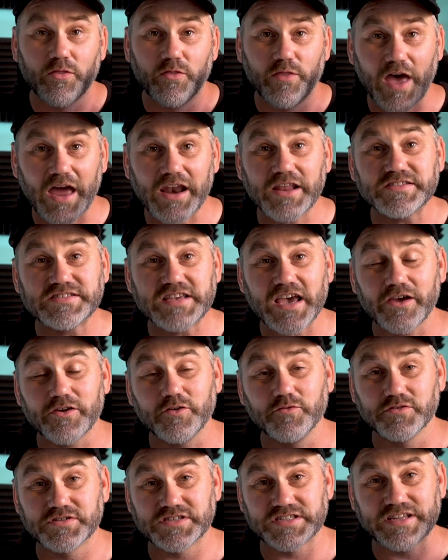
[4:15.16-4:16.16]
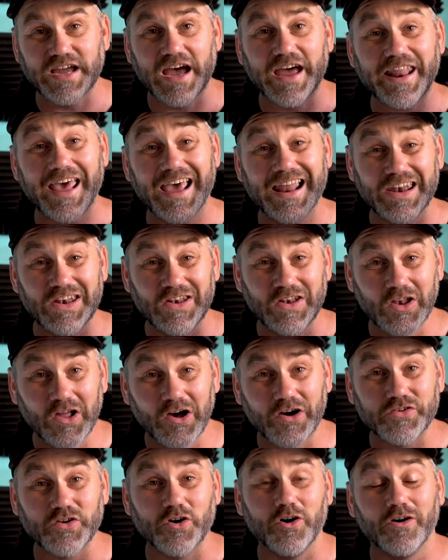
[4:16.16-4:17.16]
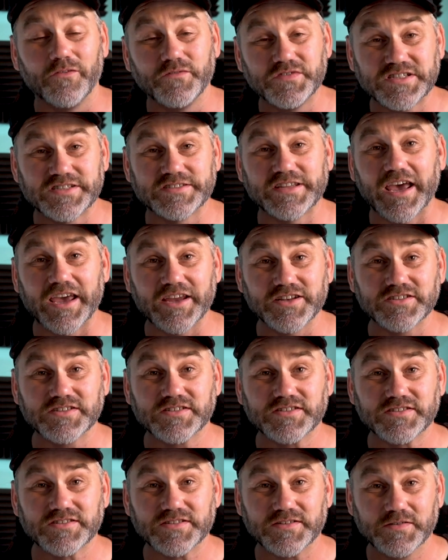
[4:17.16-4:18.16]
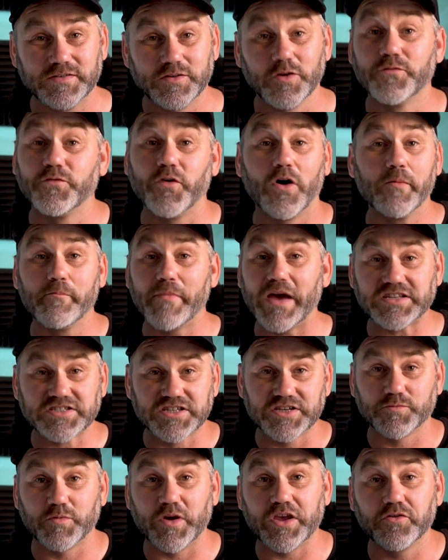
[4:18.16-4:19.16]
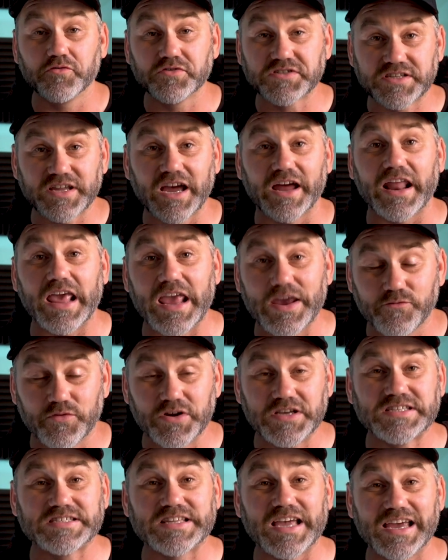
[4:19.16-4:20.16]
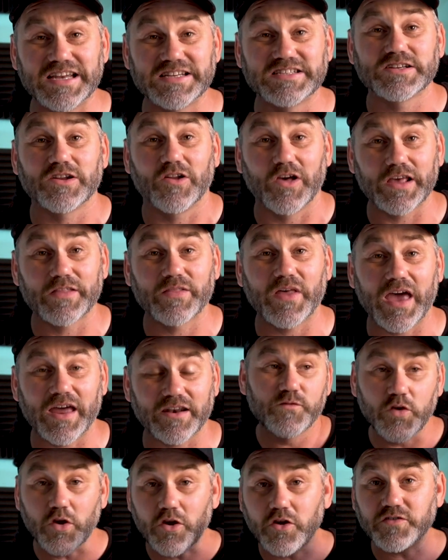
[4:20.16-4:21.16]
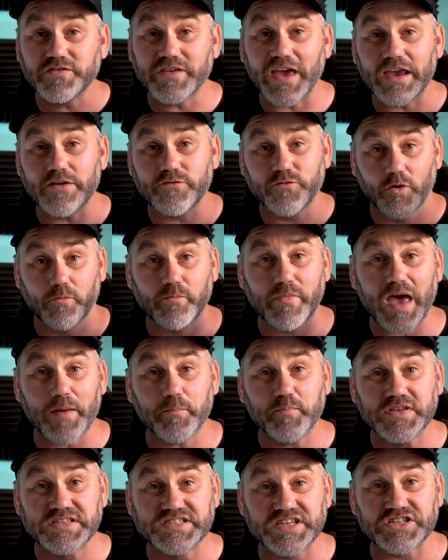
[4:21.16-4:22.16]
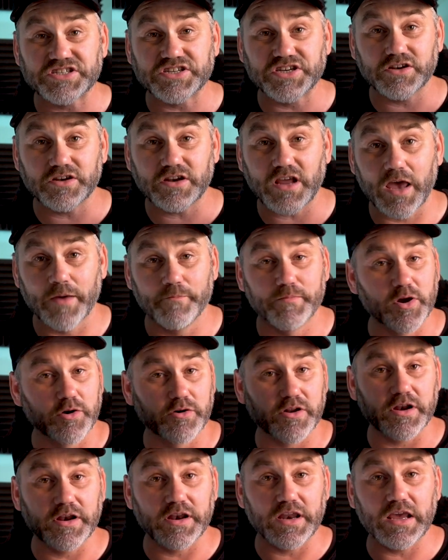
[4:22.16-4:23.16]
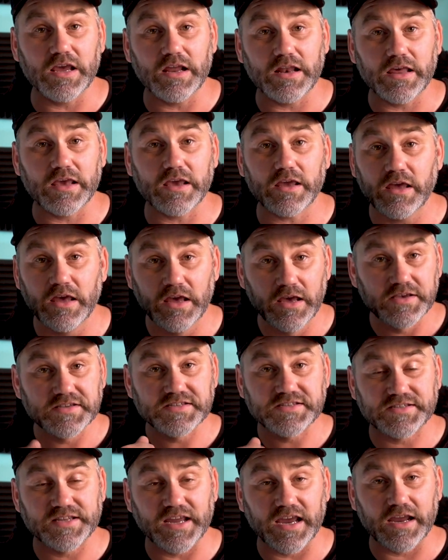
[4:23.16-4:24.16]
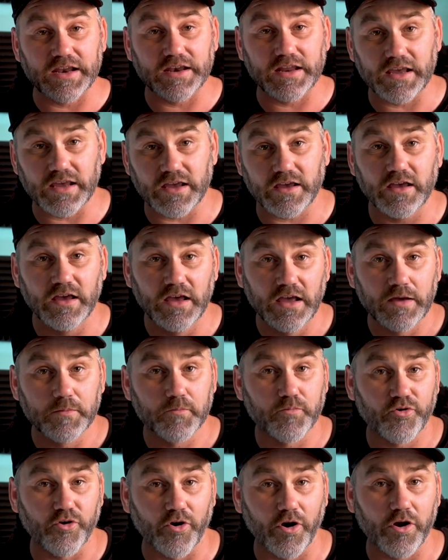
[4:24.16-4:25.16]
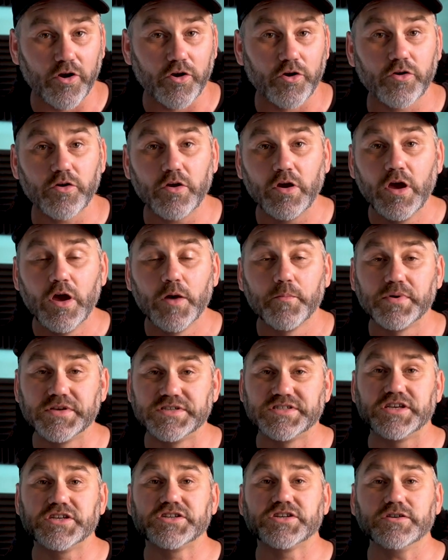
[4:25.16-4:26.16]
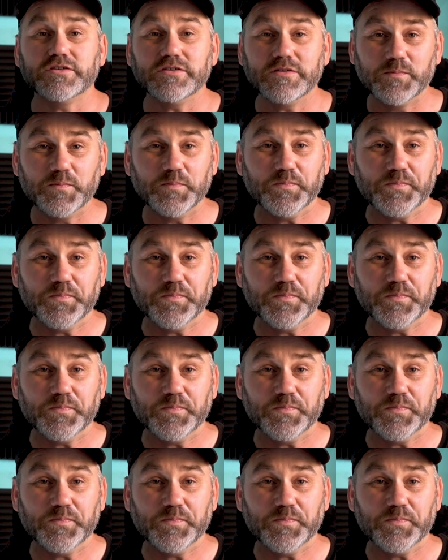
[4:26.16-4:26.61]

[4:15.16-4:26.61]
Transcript: That is how you'll start a lot of stages. You'll find matches where you'll start every stage like that. If you can take from that position and build a kneeling, standing, prone position,